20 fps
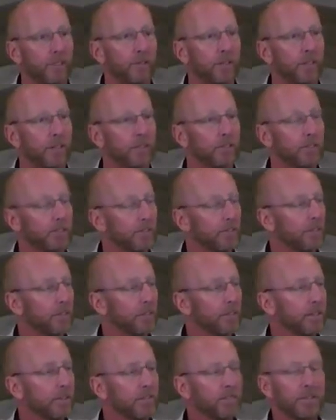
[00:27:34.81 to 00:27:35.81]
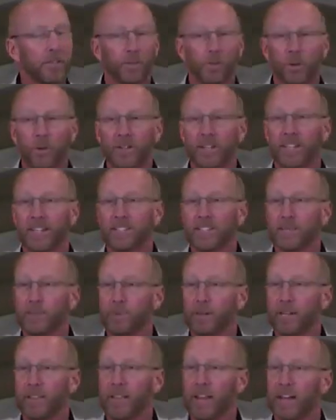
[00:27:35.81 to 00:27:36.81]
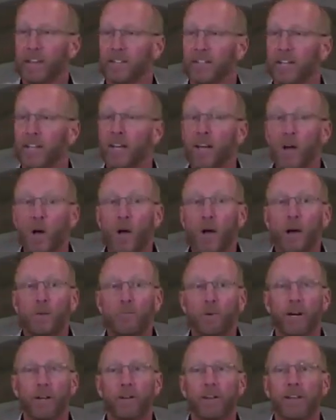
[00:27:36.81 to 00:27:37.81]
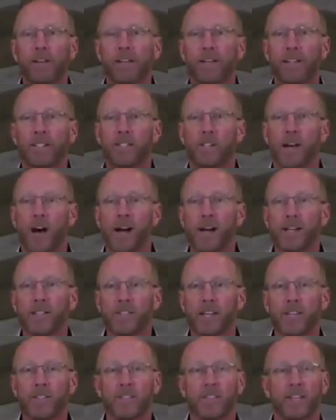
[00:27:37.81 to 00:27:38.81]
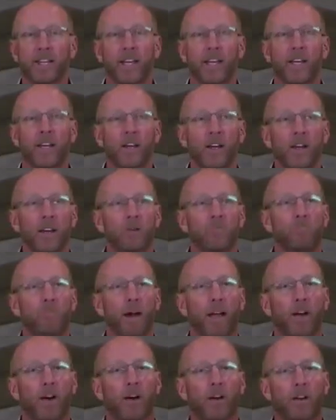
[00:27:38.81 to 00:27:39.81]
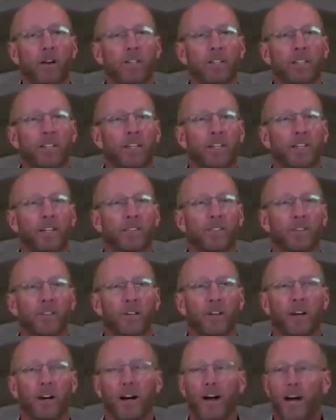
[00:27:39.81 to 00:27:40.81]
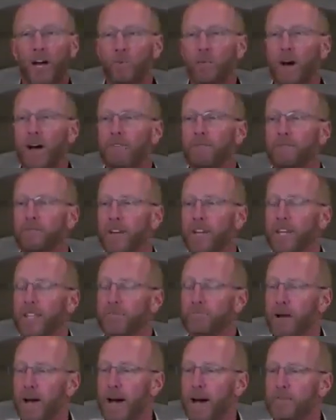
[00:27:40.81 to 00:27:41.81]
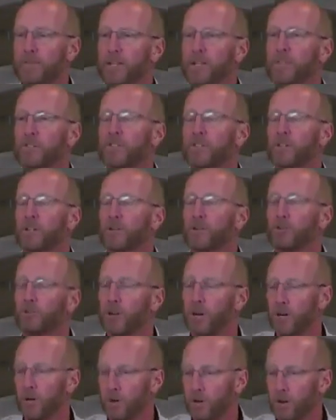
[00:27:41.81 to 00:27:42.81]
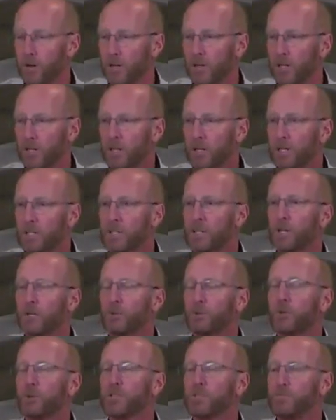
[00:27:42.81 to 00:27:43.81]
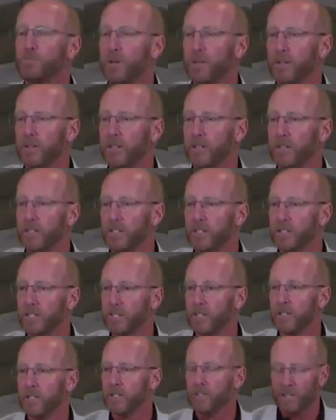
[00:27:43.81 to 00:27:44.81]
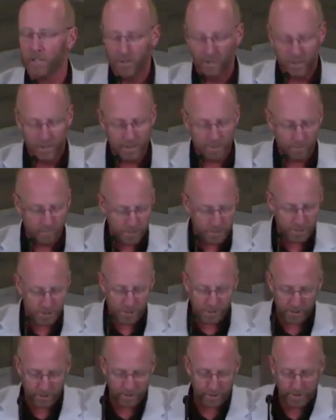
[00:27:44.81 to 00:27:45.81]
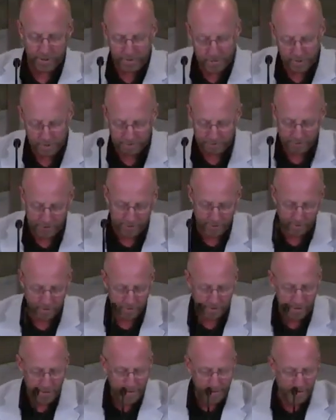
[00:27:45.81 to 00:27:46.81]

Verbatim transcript: Well, the Lord gets to pick that day. But as long as I stay, my heart is I want Faith Baptist to grow, to grow spiritually, to mature in their faith.